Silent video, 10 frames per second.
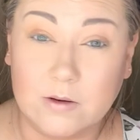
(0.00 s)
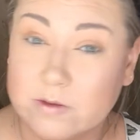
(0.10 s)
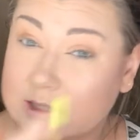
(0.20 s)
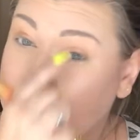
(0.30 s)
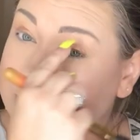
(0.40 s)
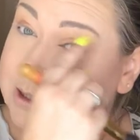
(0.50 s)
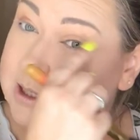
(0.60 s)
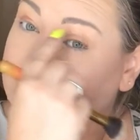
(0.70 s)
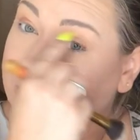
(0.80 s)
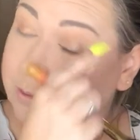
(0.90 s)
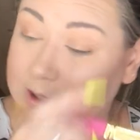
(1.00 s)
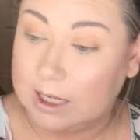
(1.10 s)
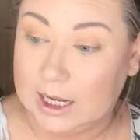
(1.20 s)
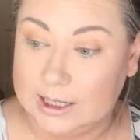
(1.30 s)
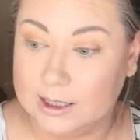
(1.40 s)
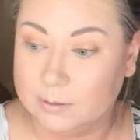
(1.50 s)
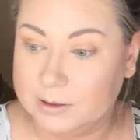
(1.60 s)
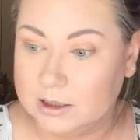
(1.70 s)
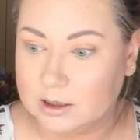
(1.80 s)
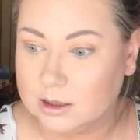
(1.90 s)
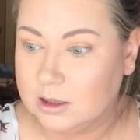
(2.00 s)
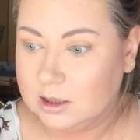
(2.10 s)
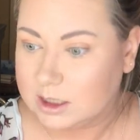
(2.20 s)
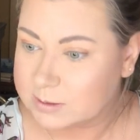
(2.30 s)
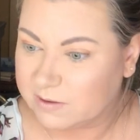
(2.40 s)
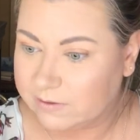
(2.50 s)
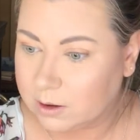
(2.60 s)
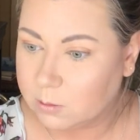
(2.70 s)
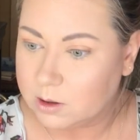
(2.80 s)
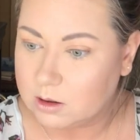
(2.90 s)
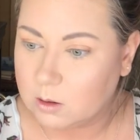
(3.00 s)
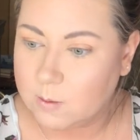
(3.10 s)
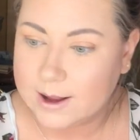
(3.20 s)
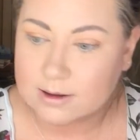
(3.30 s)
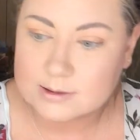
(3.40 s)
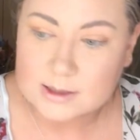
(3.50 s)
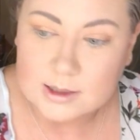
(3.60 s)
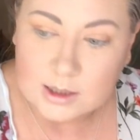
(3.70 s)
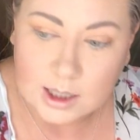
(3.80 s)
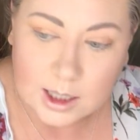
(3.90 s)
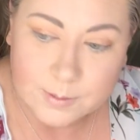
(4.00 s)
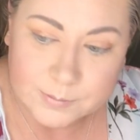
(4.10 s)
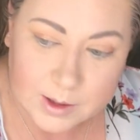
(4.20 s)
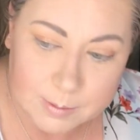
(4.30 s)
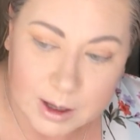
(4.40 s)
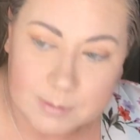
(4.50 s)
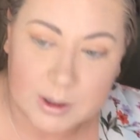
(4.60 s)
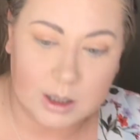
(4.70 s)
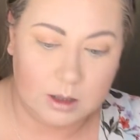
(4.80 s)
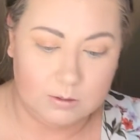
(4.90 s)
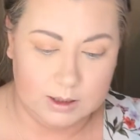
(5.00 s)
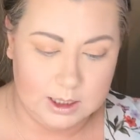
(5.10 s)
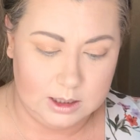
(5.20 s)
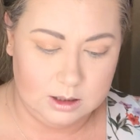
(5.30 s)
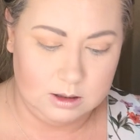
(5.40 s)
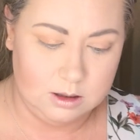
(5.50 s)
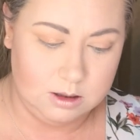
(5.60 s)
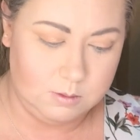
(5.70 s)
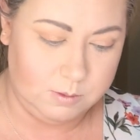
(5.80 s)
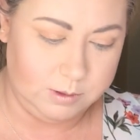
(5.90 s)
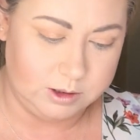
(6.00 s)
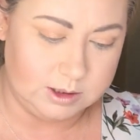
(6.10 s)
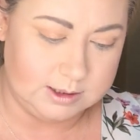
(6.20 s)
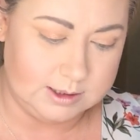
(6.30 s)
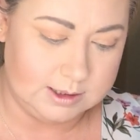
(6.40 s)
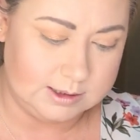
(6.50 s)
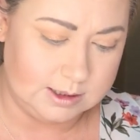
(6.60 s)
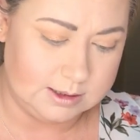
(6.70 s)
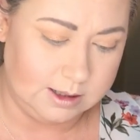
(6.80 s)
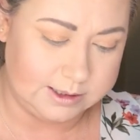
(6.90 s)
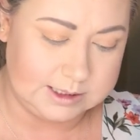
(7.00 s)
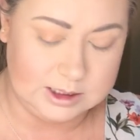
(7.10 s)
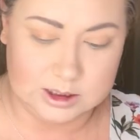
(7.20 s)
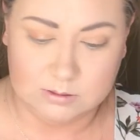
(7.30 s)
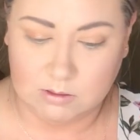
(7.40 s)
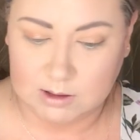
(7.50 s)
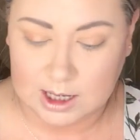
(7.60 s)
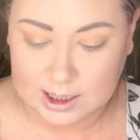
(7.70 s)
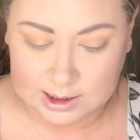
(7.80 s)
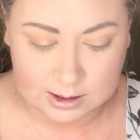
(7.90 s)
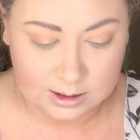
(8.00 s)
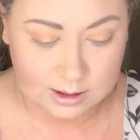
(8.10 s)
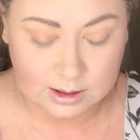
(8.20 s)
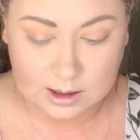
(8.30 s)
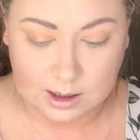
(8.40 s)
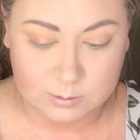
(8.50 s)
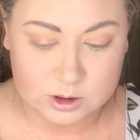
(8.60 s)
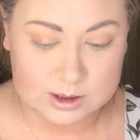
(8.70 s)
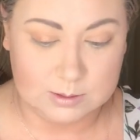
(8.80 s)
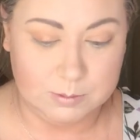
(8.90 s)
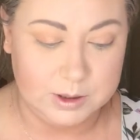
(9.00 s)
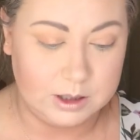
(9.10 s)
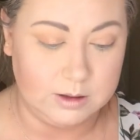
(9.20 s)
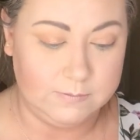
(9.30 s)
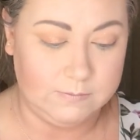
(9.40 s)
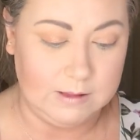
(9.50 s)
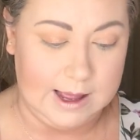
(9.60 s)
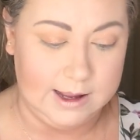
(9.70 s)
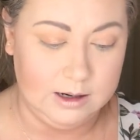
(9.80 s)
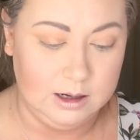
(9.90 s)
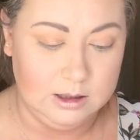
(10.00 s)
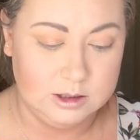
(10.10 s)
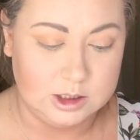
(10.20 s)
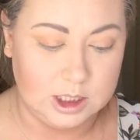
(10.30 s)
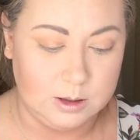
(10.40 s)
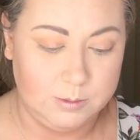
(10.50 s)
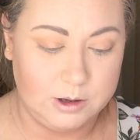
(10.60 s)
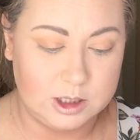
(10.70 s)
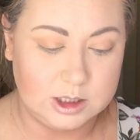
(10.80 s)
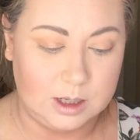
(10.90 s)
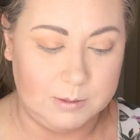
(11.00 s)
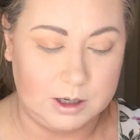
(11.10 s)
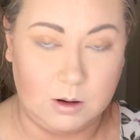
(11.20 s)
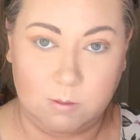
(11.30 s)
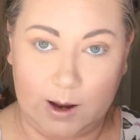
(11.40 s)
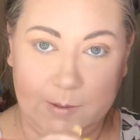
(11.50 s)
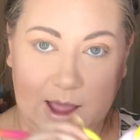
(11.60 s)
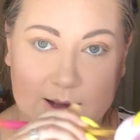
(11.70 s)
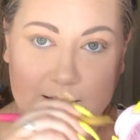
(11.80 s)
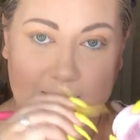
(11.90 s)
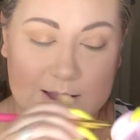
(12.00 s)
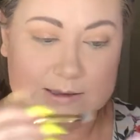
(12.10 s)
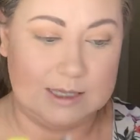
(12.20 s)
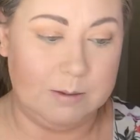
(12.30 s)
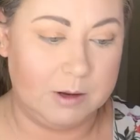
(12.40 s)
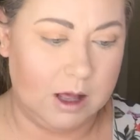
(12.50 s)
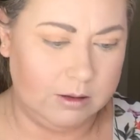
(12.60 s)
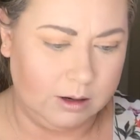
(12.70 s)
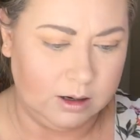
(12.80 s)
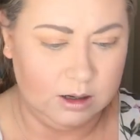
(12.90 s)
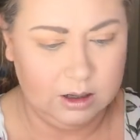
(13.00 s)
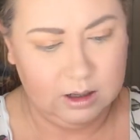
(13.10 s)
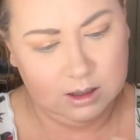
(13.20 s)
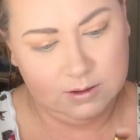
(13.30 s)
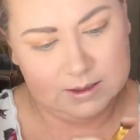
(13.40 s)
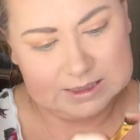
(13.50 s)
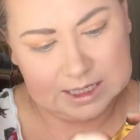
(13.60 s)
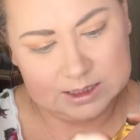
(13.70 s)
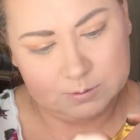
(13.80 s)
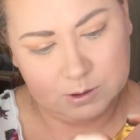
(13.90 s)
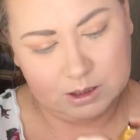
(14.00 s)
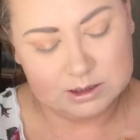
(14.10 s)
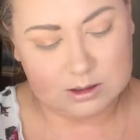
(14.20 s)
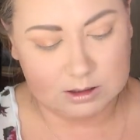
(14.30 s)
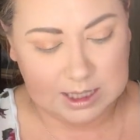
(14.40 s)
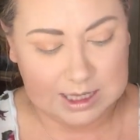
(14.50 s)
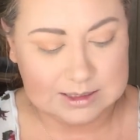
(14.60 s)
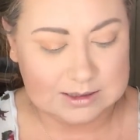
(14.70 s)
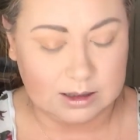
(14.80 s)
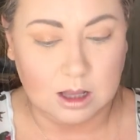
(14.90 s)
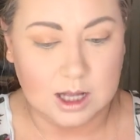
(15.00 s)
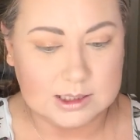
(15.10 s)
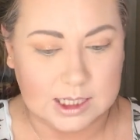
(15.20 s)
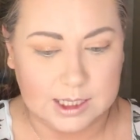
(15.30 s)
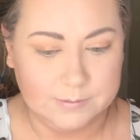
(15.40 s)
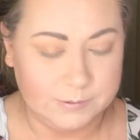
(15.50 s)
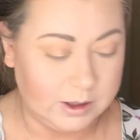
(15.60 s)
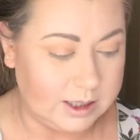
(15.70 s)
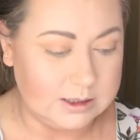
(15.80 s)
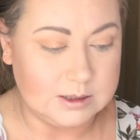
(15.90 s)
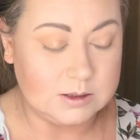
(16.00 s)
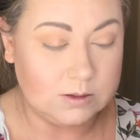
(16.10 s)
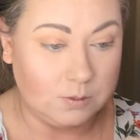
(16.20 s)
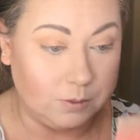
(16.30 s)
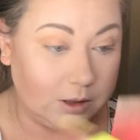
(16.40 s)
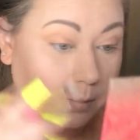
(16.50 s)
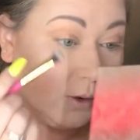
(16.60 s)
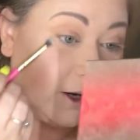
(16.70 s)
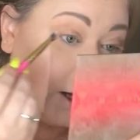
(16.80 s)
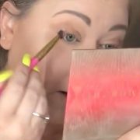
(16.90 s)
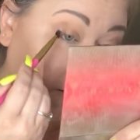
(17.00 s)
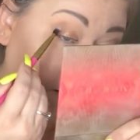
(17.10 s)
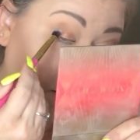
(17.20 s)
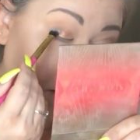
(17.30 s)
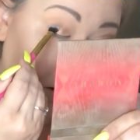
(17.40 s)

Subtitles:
over the top because I got really high up here because my finger went a little wild. But I'm gonna go in, what brush is this? This is Luxie 209, which is a bigger flat shader brush, and I'm gonna go right back into that same color. This Ace Beauty, it's called Iced Latte. You guys, this is a really pretty color.